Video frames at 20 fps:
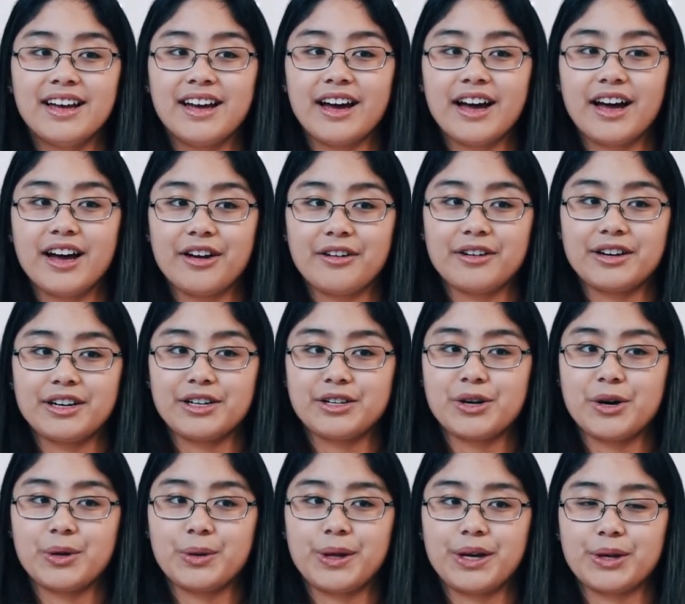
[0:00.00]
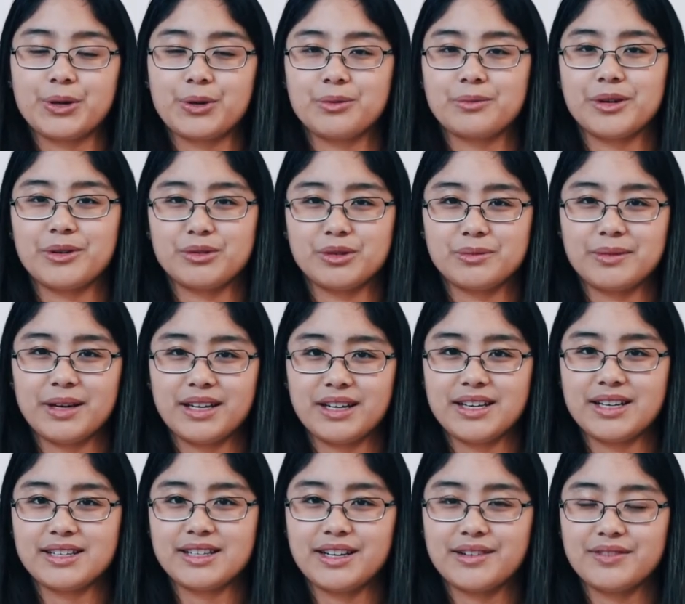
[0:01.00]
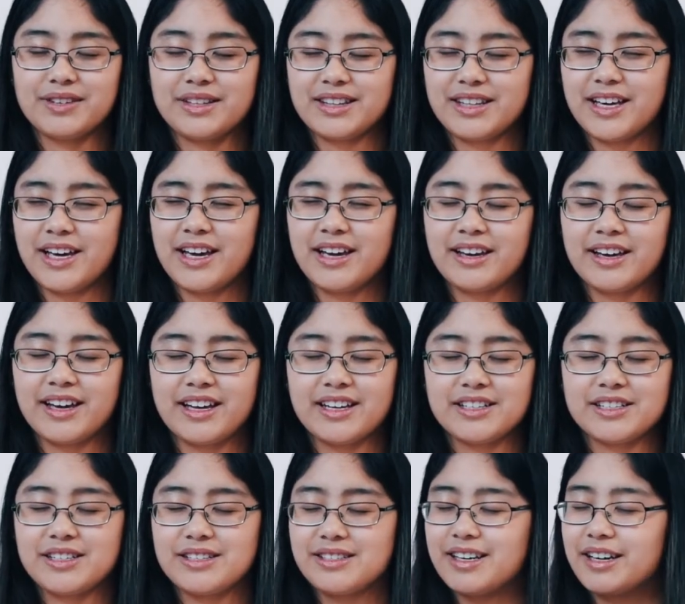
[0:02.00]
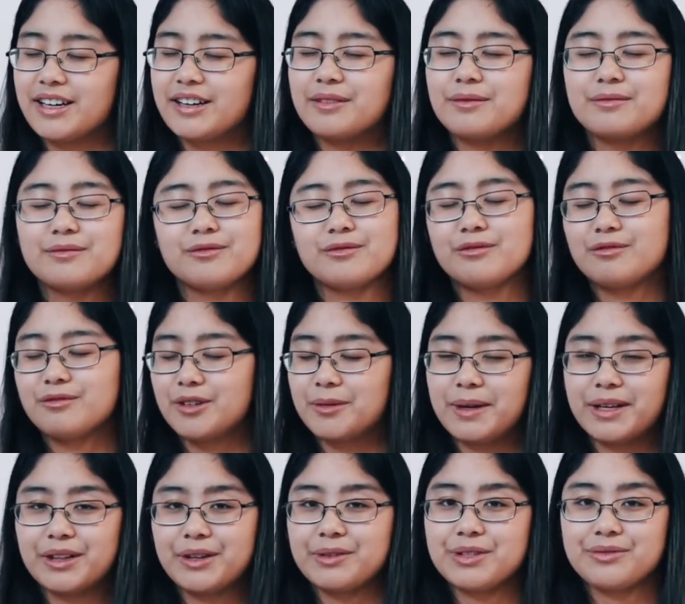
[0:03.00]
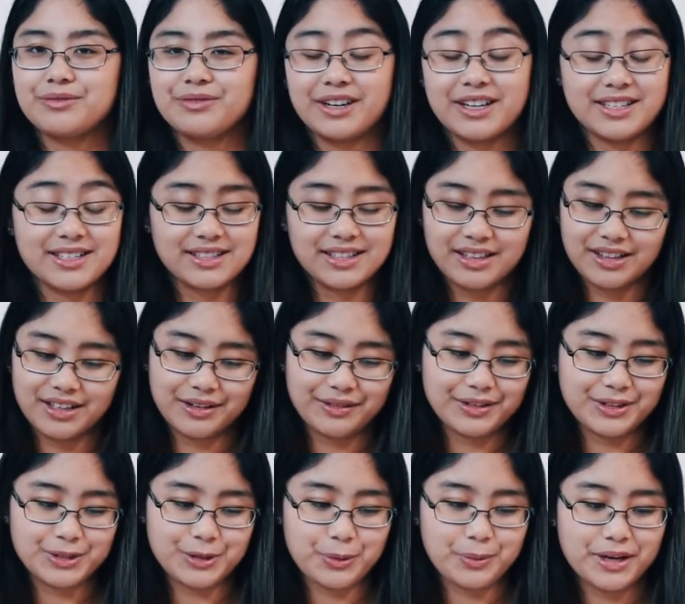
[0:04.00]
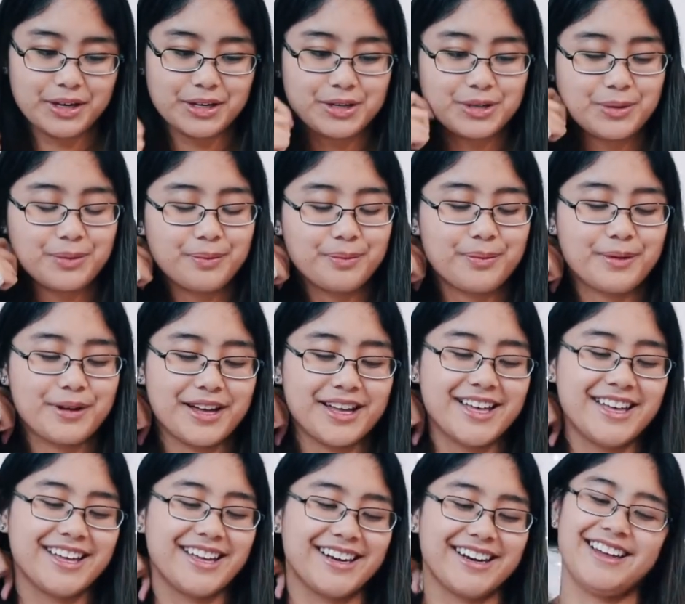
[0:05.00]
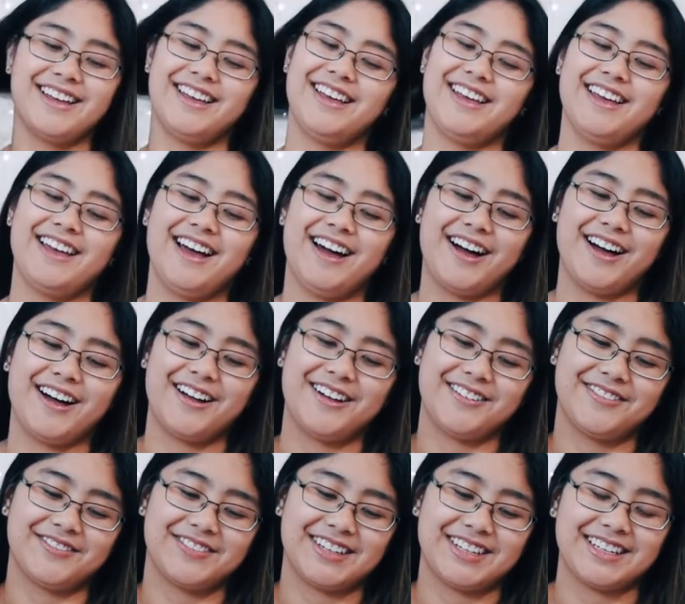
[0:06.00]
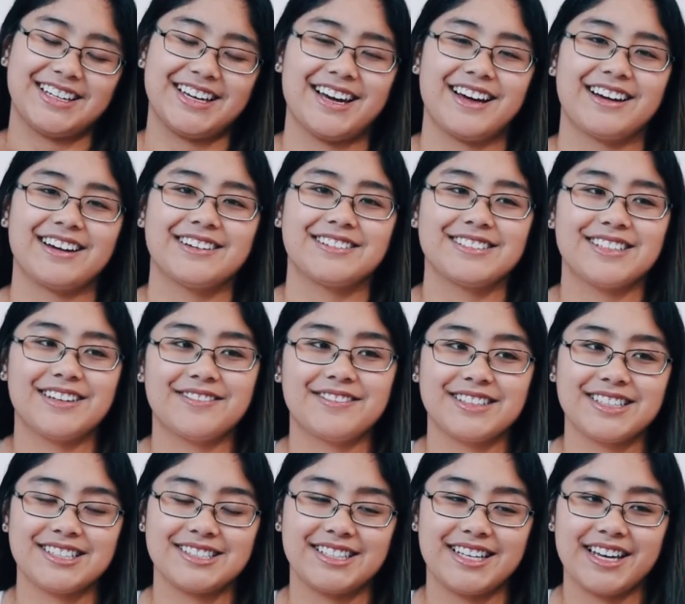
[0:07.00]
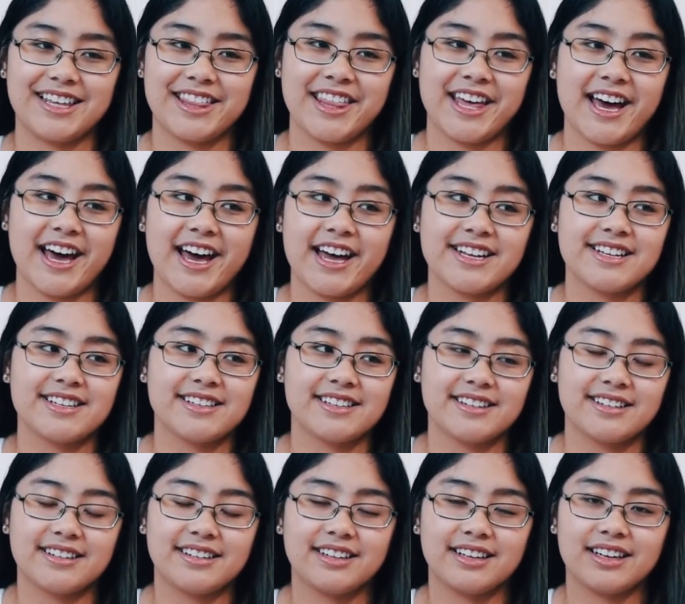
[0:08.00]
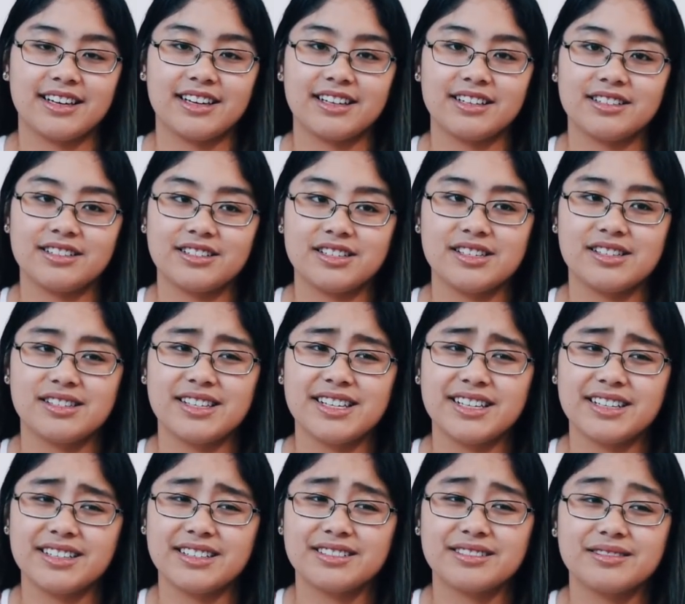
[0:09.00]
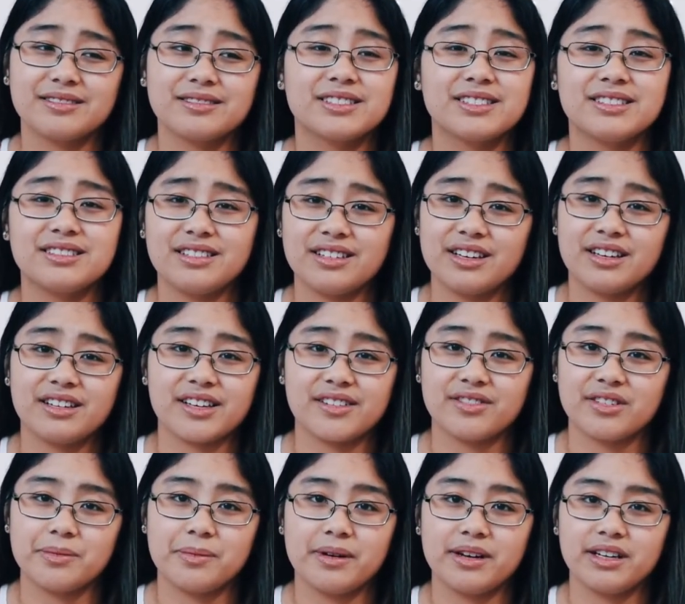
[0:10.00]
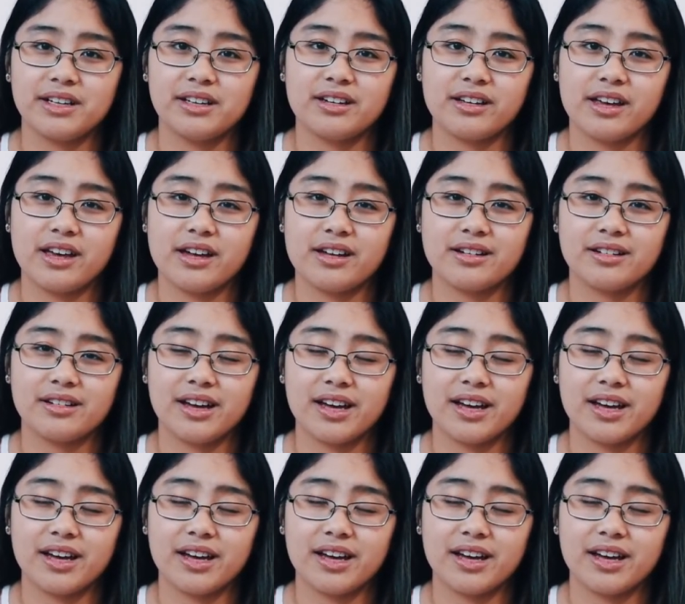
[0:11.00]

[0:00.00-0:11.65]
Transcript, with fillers: I already know like who my roommate is and everything, and she's like one of my closest friends, love her so much. But yeah, I would definitely say that, and just like seeing everybody again.